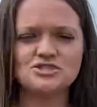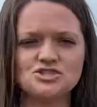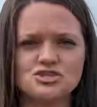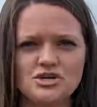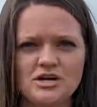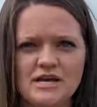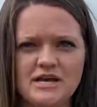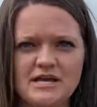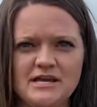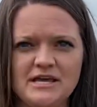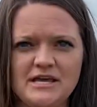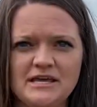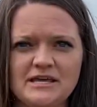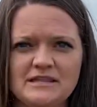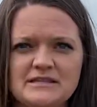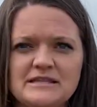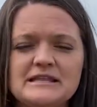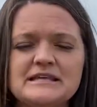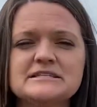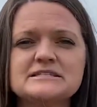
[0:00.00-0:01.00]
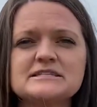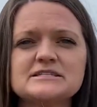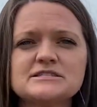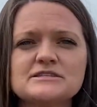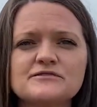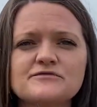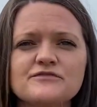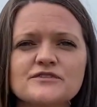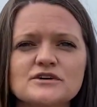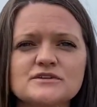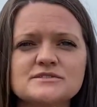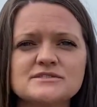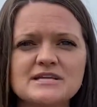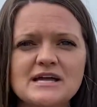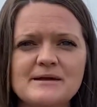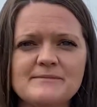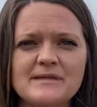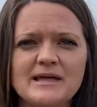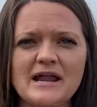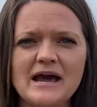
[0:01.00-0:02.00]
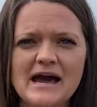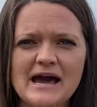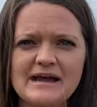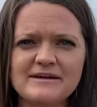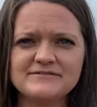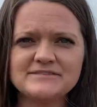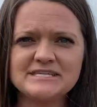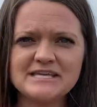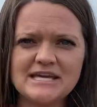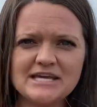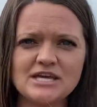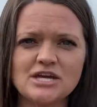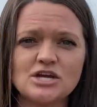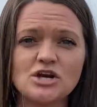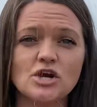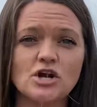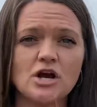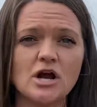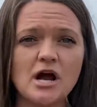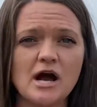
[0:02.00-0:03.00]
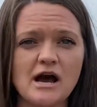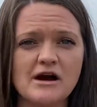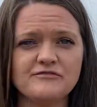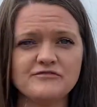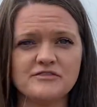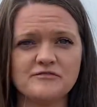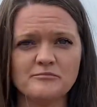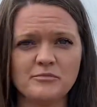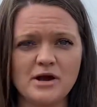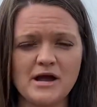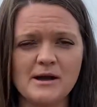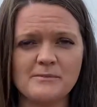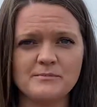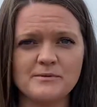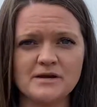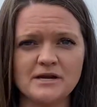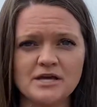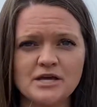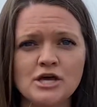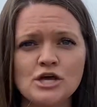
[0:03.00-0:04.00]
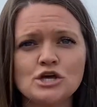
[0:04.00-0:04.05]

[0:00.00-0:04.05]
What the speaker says: training. And this is the first time that I've taken her off of property.